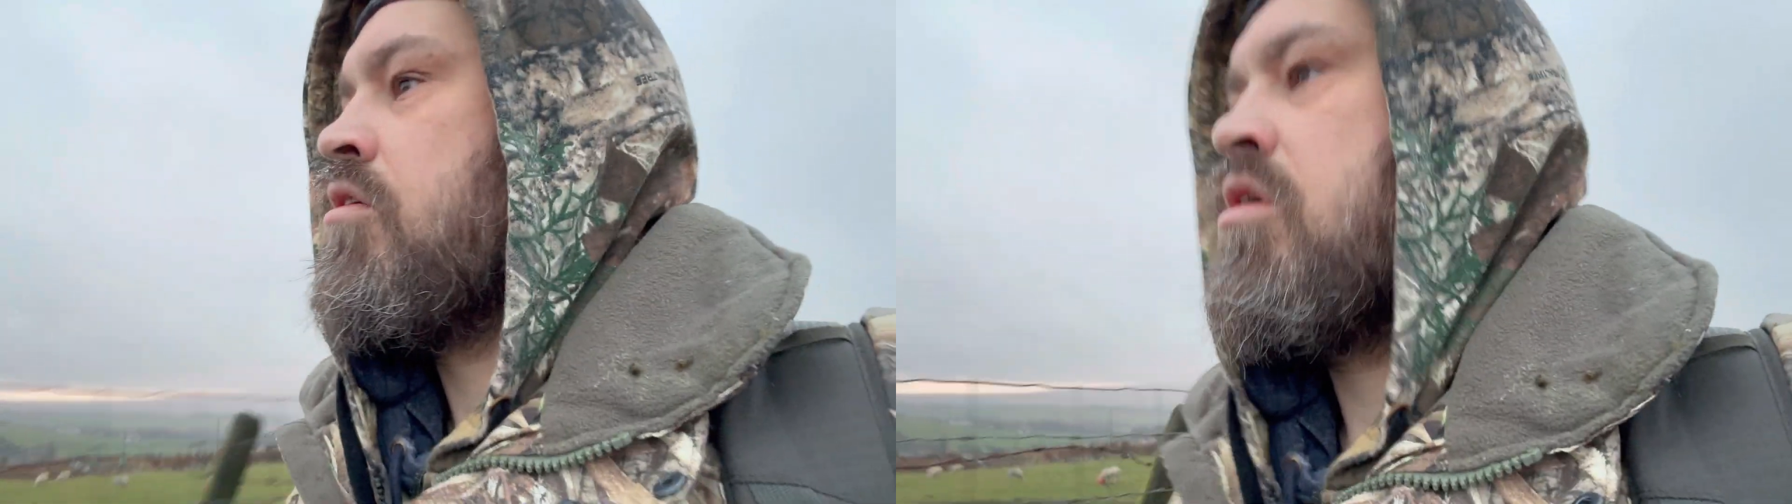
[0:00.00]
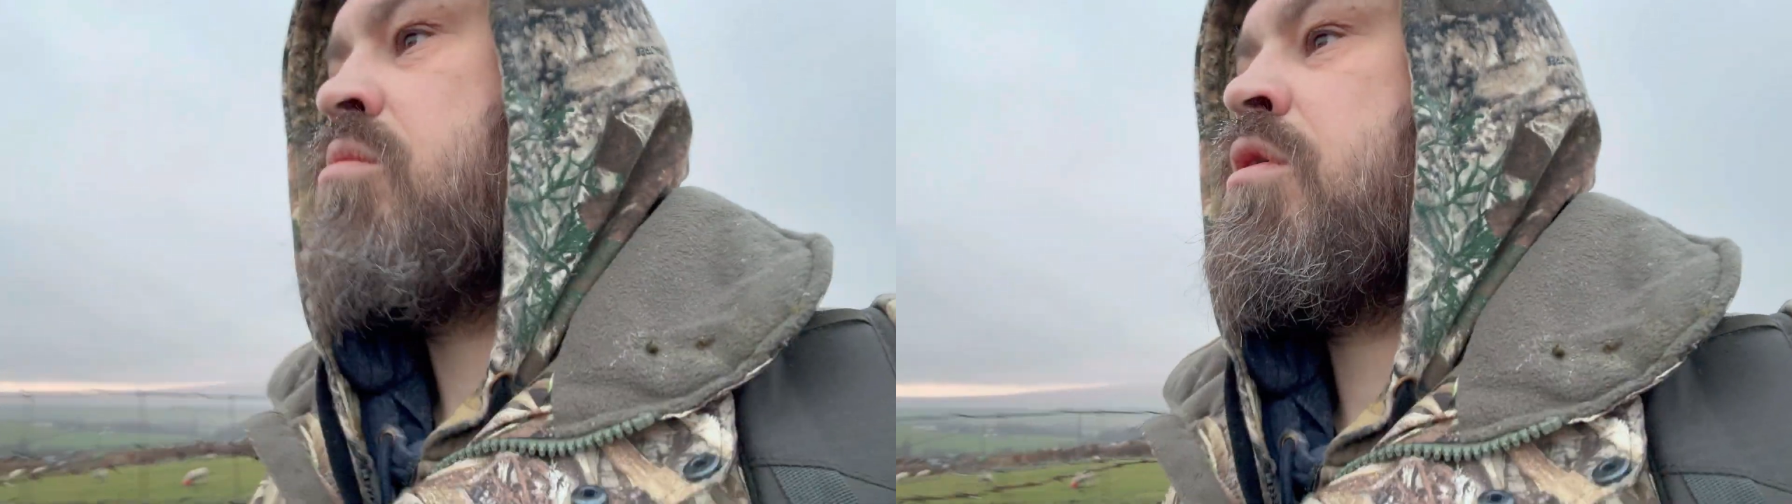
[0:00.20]

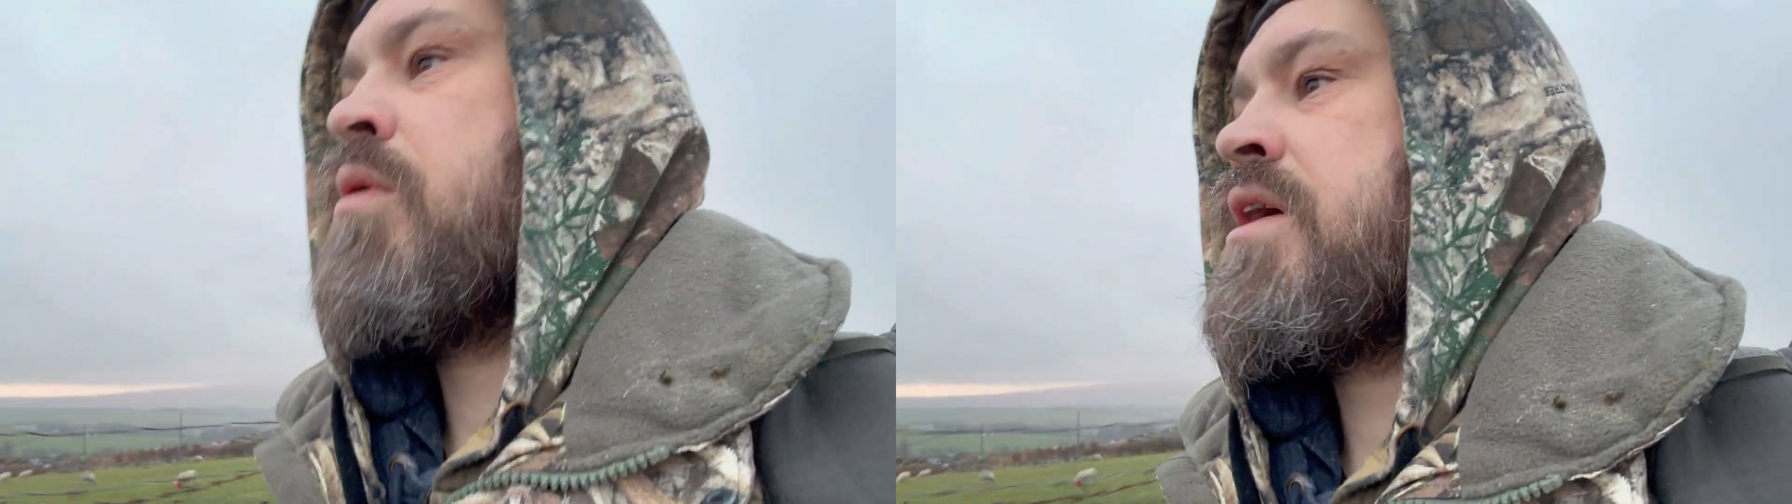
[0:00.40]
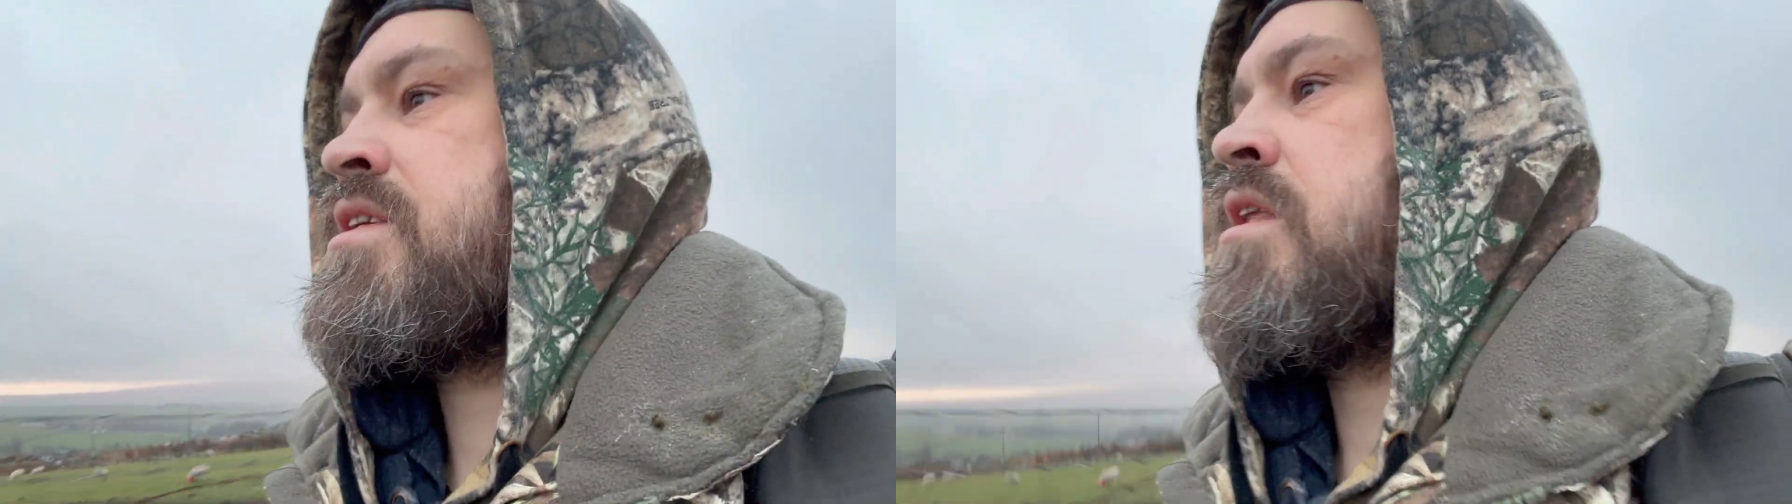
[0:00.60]
will be
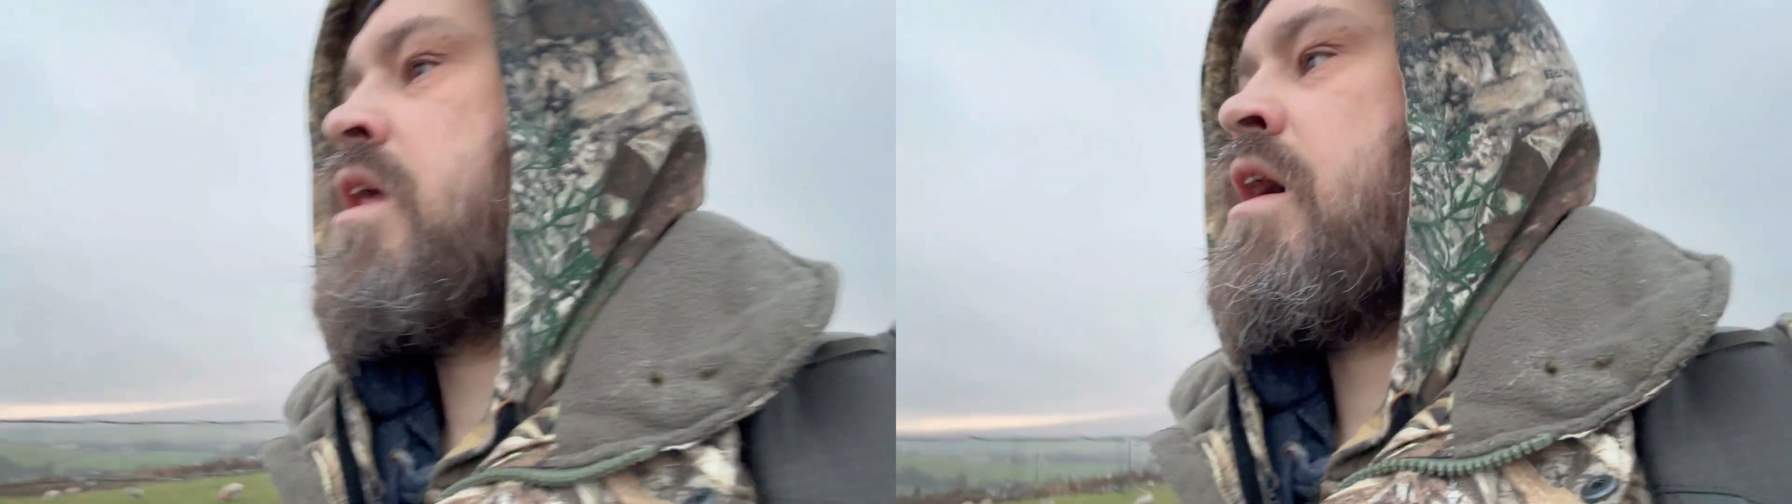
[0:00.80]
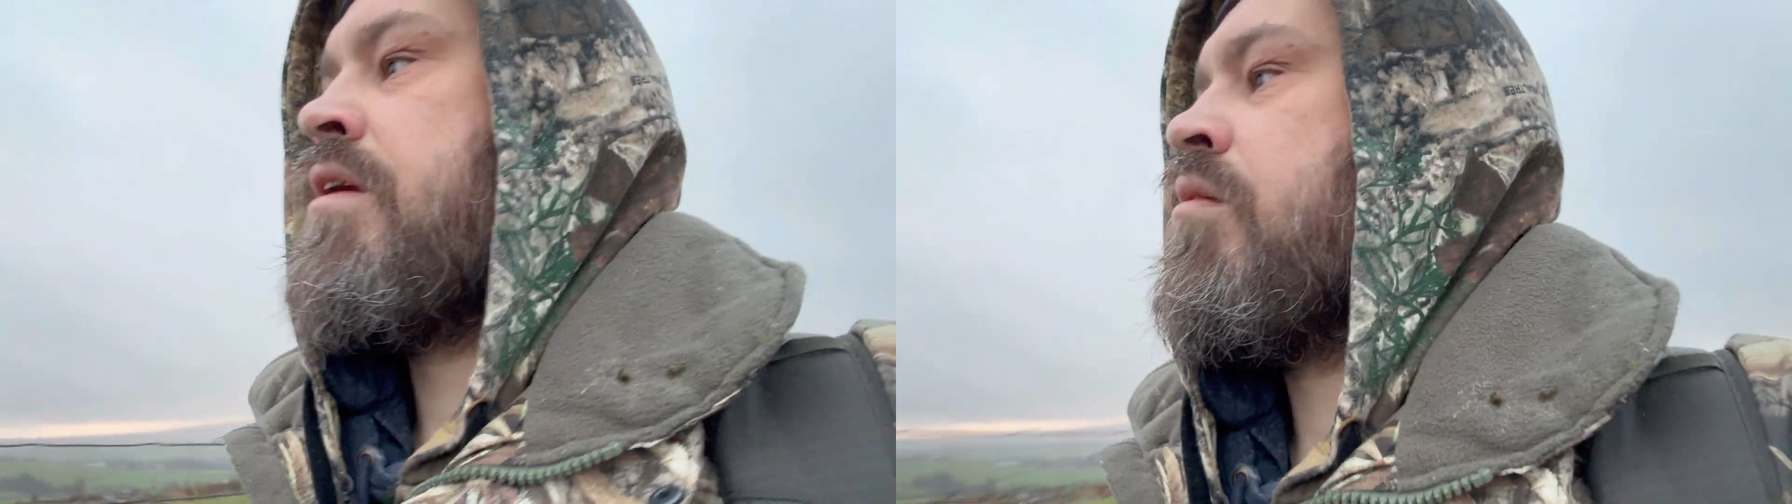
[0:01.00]
waiting
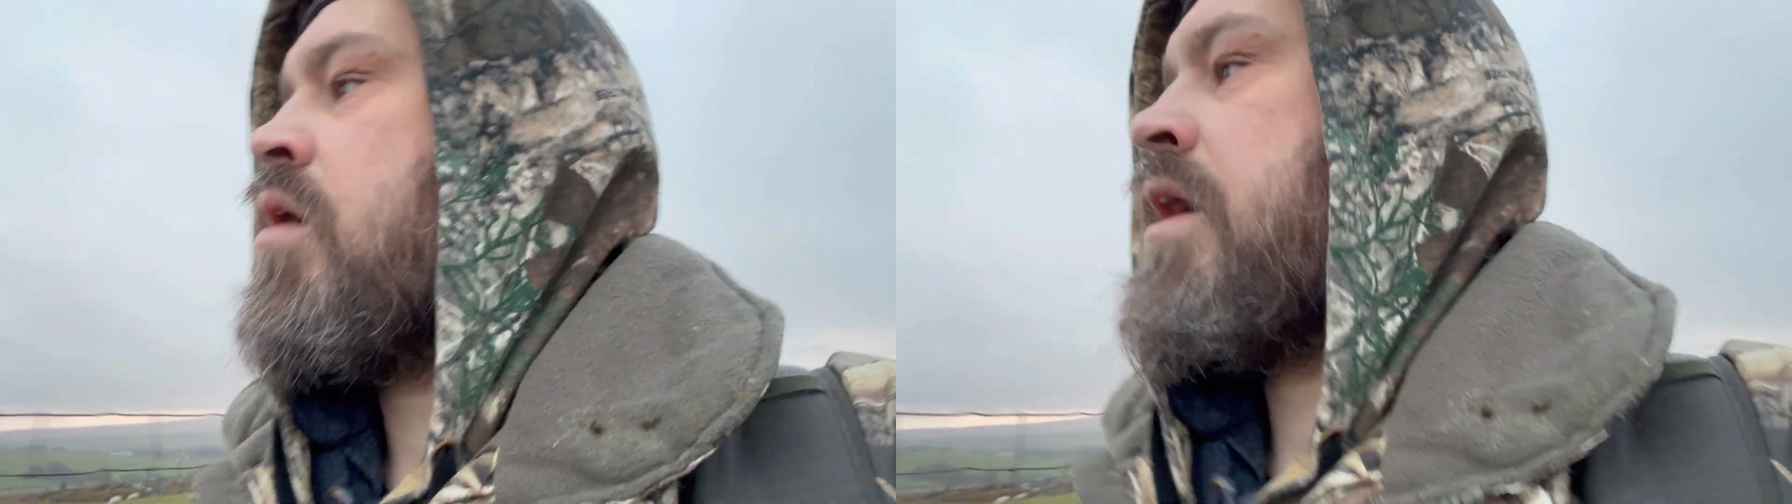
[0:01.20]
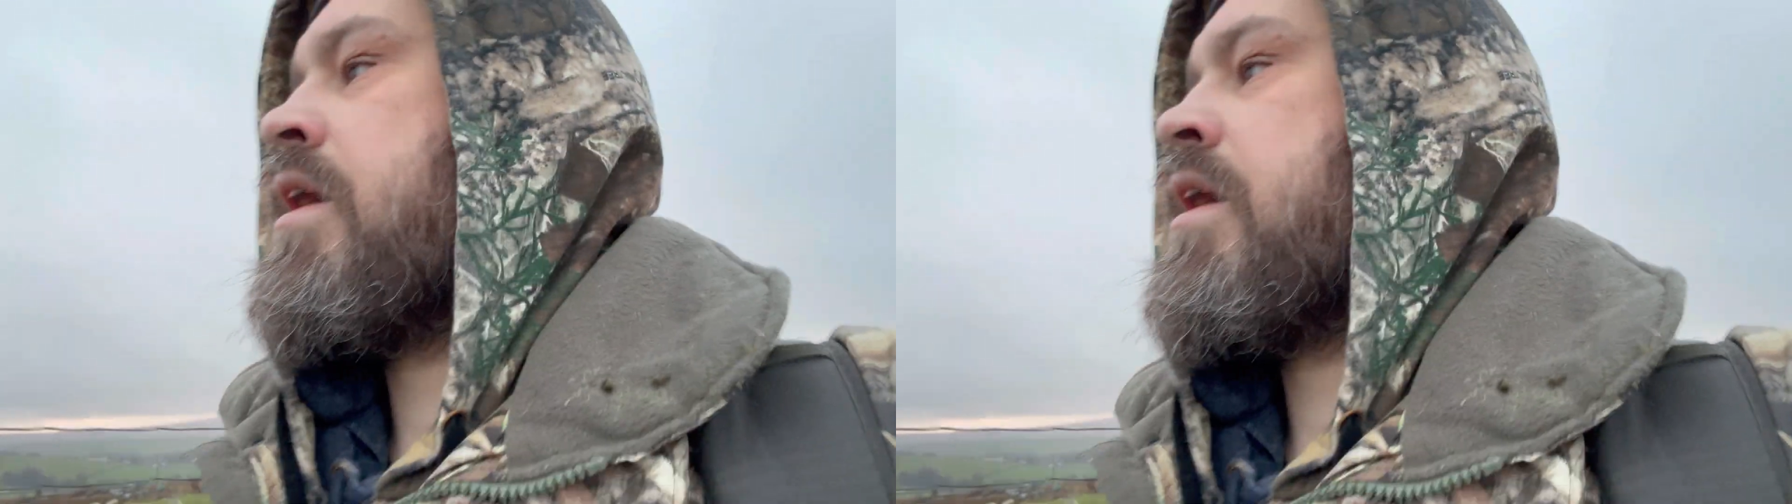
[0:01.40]
there in a white